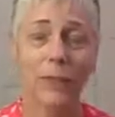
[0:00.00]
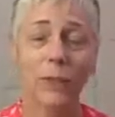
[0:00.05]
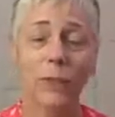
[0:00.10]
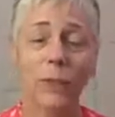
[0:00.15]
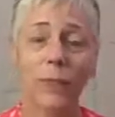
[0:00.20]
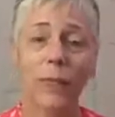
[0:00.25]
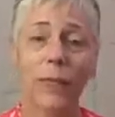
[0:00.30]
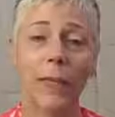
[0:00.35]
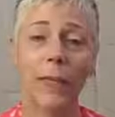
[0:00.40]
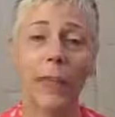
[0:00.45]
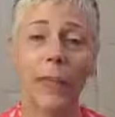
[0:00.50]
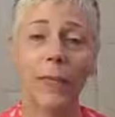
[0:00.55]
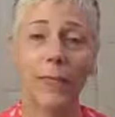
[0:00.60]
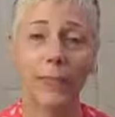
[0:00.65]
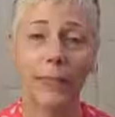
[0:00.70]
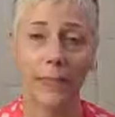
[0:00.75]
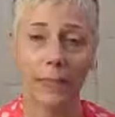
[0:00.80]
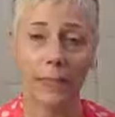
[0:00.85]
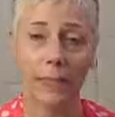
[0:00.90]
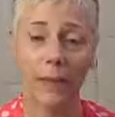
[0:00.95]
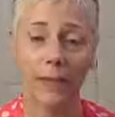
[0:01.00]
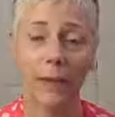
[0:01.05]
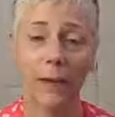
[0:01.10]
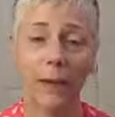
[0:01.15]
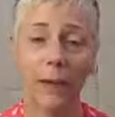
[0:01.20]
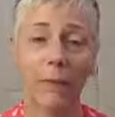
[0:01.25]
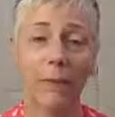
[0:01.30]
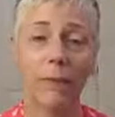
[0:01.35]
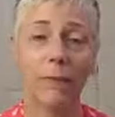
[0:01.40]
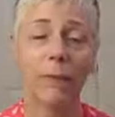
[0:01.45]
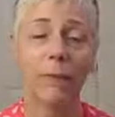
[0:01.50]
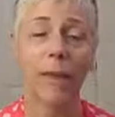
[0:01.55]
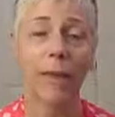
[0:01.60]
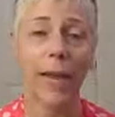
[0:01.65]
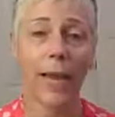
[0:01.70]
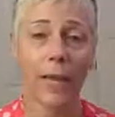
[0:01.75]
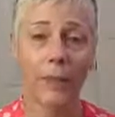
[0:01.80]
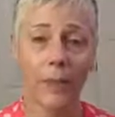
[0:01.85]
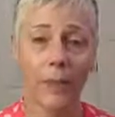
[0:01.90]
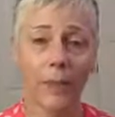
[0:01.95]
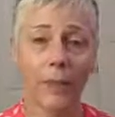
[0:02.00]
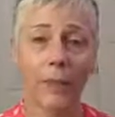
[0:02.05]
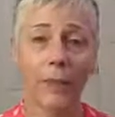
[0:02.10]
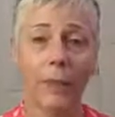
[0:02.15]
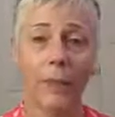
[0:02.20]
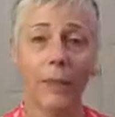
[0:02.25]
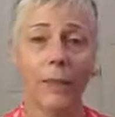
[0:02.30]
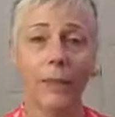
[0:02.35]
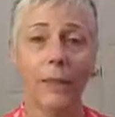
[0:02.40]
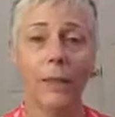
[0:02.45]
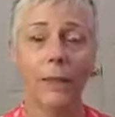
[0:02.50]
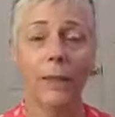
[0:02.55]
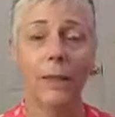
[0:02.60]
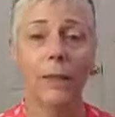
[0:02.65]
to the idea of actually